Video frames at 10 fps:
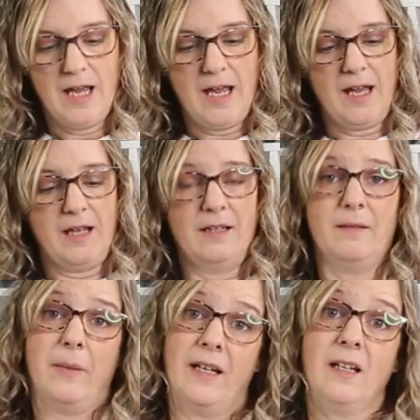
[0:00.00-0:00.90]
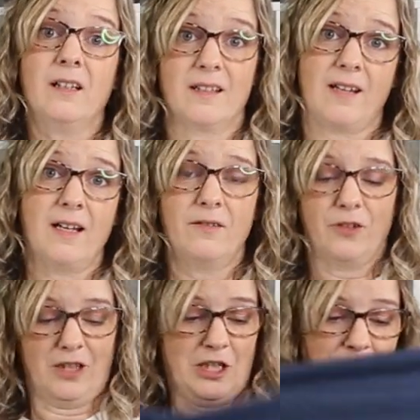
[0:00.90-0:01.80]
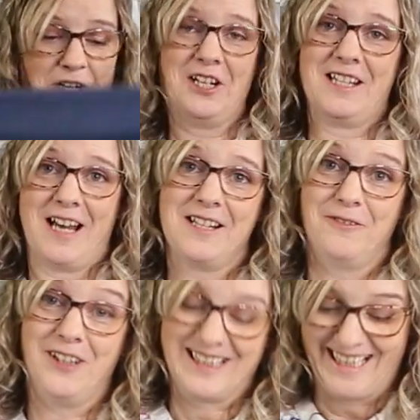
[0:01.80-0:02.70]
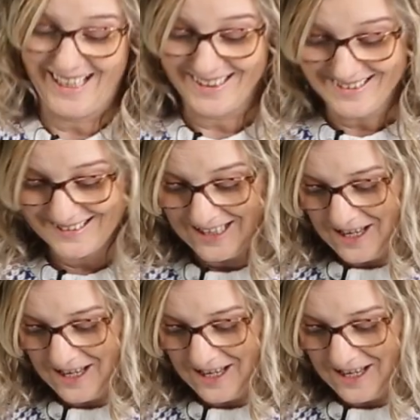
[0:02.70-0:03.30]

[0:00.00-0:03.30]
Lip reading: and depending on the size of your t-shirt, the size of your kids,